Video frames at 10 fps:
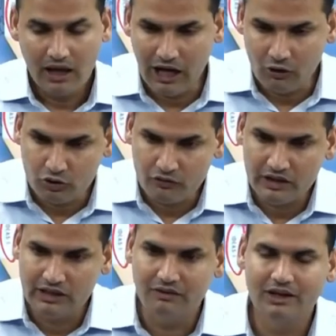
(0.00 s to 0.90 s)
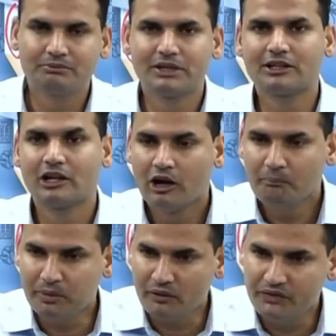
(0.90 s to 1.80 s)
how do we develop that
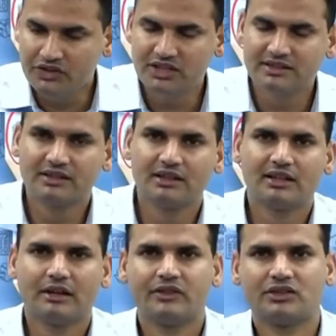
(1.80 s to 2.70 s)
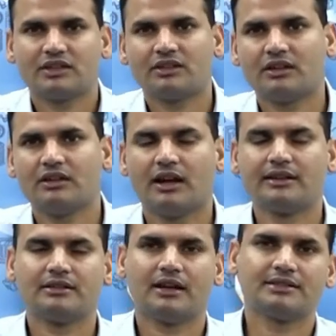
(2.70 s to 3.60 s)
proficiency and efficiency in
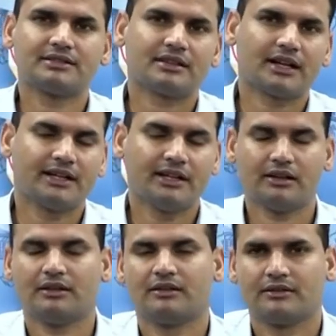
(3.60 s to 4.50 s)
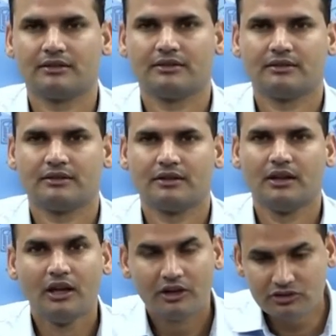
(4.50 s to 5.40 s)
answer writing.
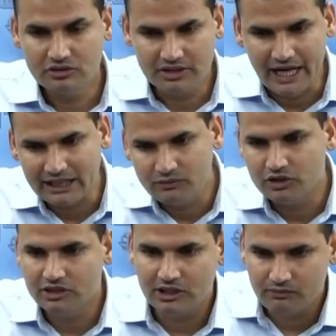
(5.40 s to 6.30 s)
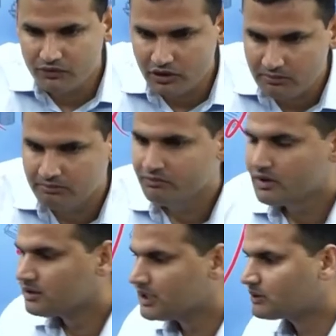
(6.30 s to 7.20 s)
So that would come from,
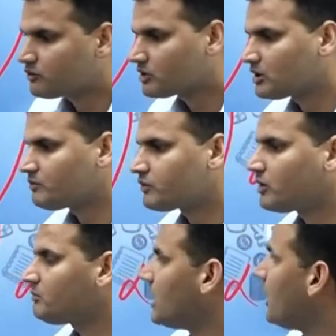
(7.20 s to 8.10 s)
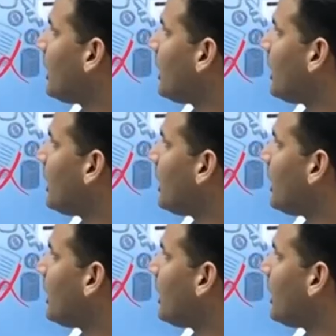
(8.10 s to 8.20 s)
that would come from,